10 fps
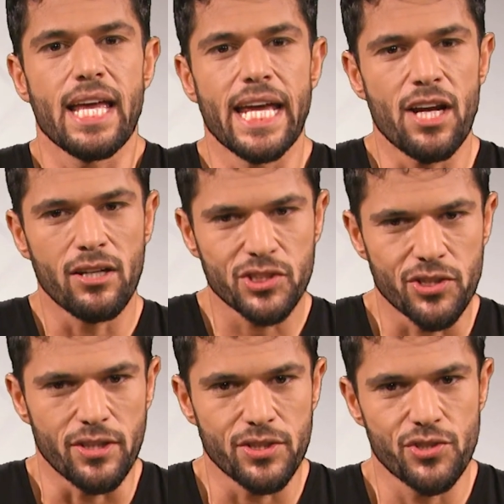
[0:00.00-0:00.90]
in our
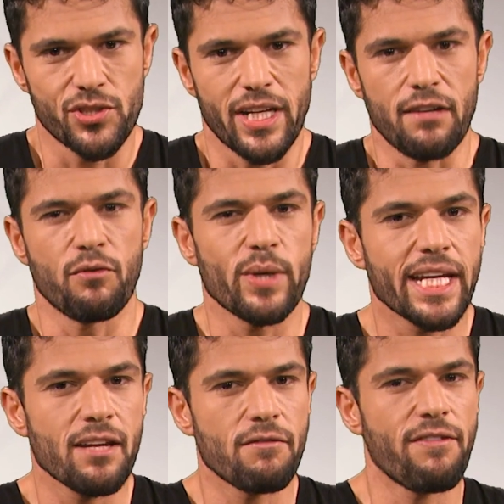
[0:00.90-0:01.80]
search, if we
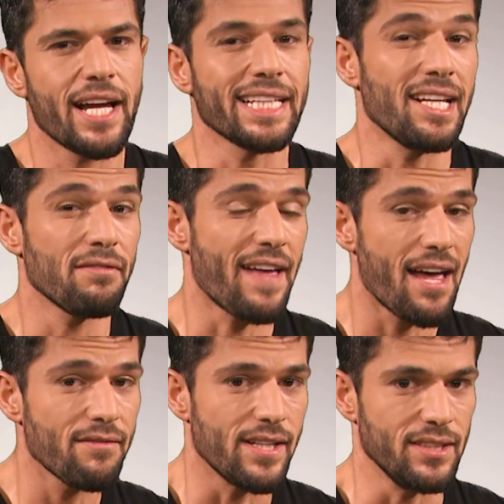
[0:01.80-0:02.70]
can find enough
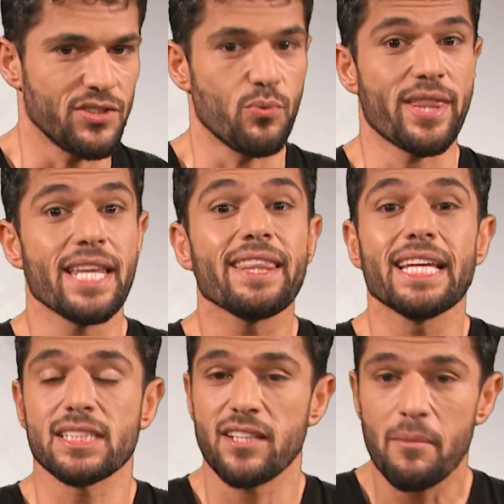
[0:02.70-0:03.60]
evidence within
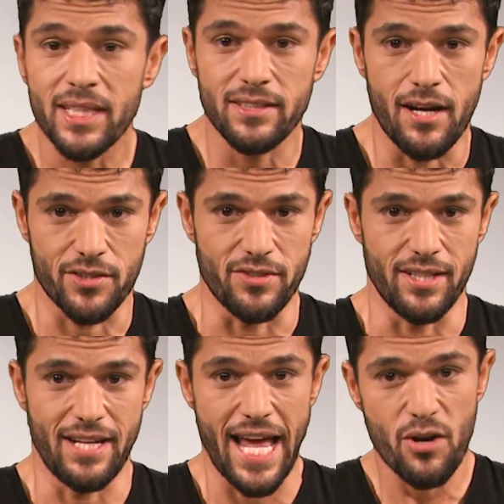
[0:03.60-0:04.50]
the Islamic
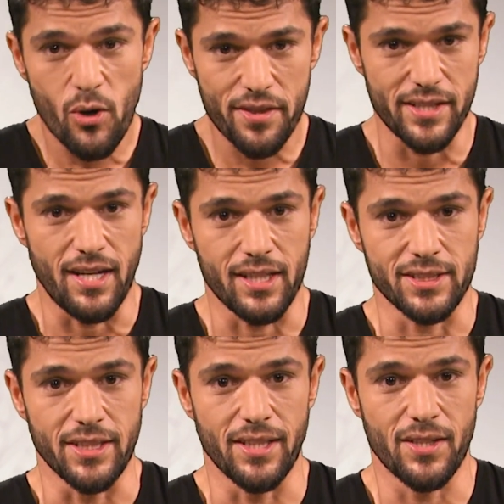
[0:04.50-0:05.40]
doctrine and
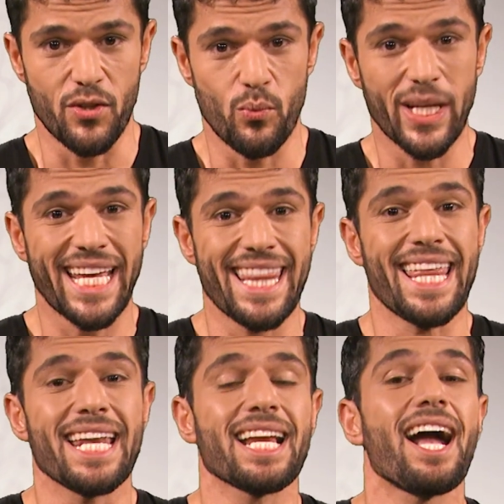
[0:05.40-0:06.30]
orthodoxy, we can then